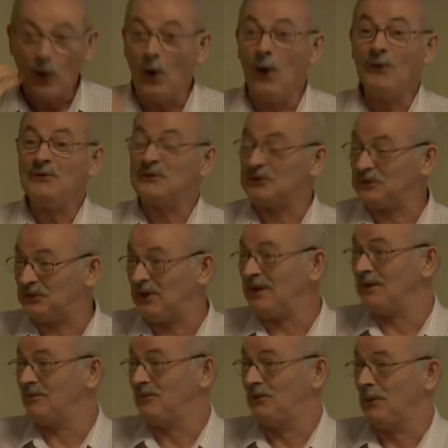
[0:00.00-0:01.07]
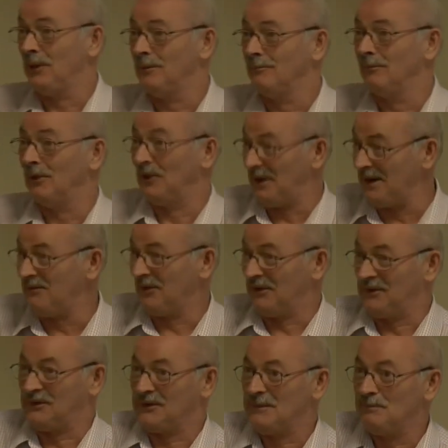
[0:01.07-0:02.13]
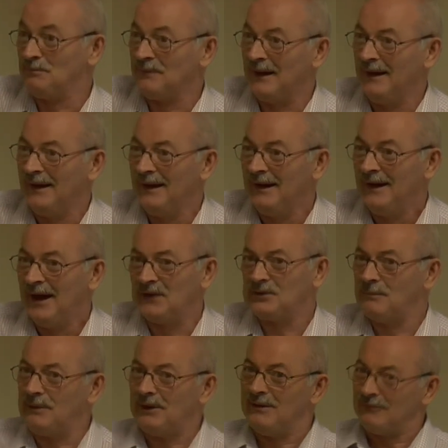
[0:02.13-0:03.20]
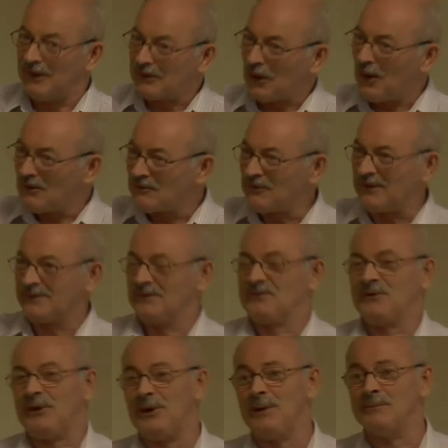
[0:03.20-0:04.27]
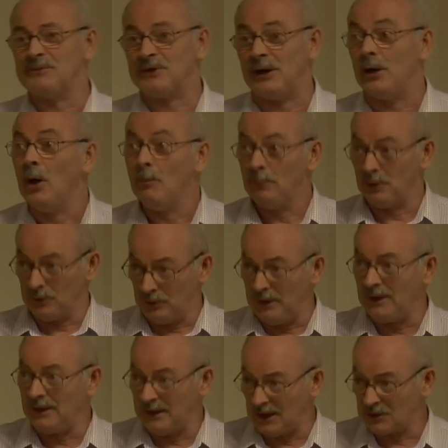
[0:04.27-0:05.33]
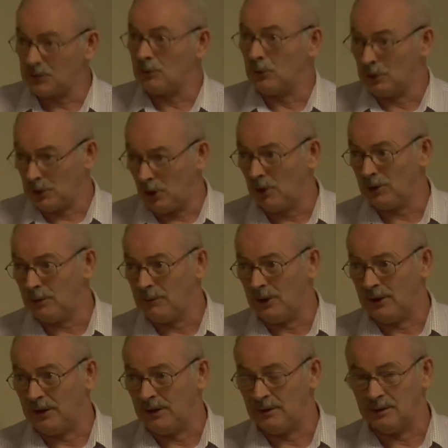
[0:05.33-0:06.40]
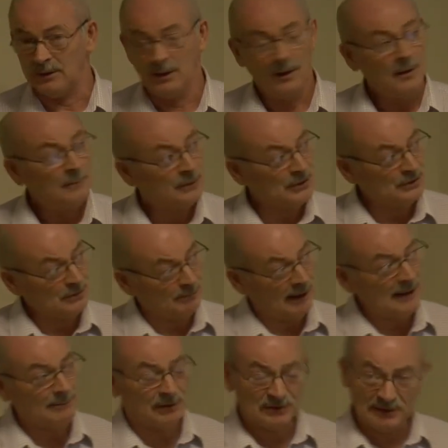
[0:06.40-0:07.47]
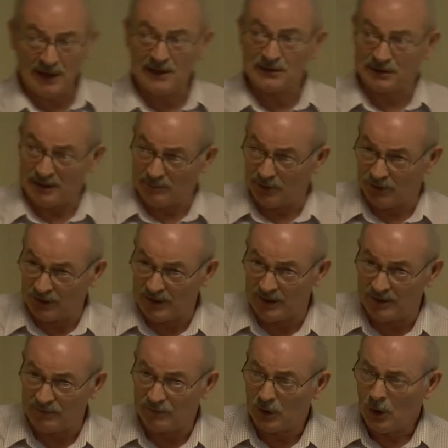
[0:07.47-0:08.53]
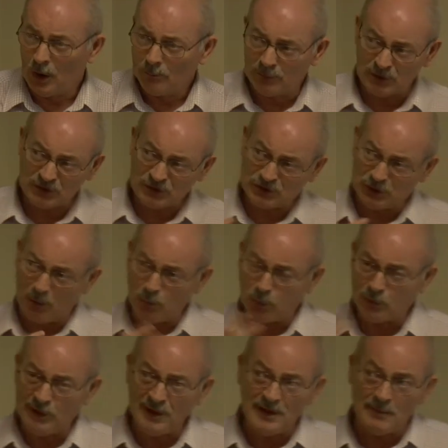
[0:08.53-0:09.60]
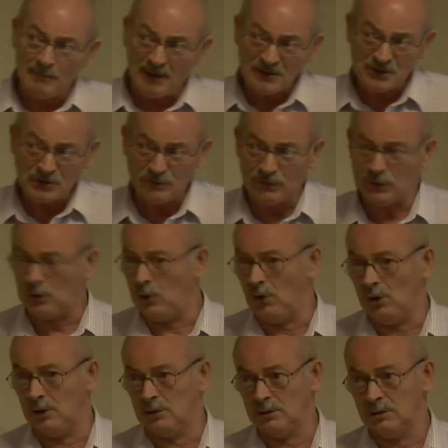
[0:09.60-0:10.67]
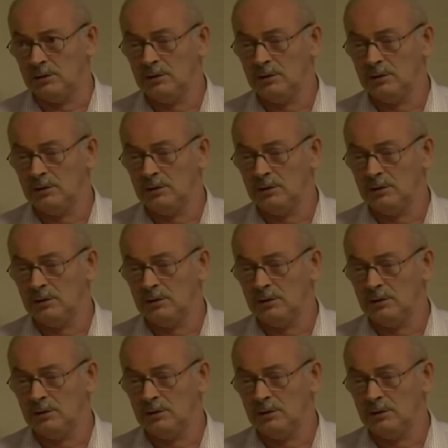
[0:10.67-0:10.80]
unsaved believers. That's a bit of a conflict of terms there, but really that's what we're talking about here. Because the Bible says they believed, but somewhere in the midst of it all,